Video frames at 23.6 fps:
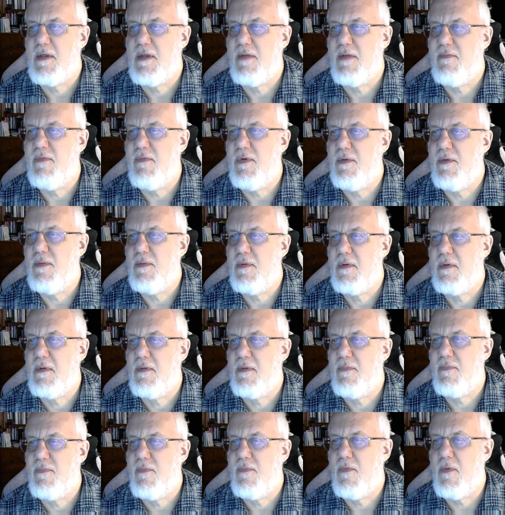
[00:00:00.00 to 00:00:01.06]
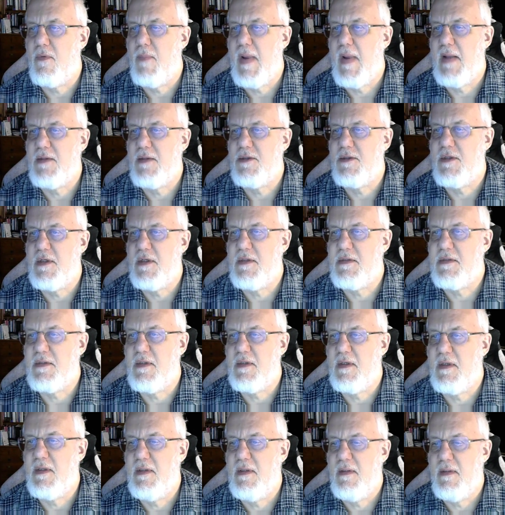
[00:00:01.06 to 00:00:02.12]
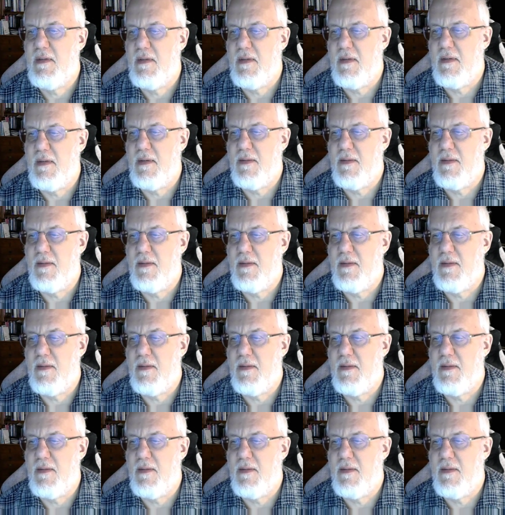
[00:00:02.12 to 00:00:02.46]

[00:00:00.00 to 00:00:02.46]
format JSON. There we go.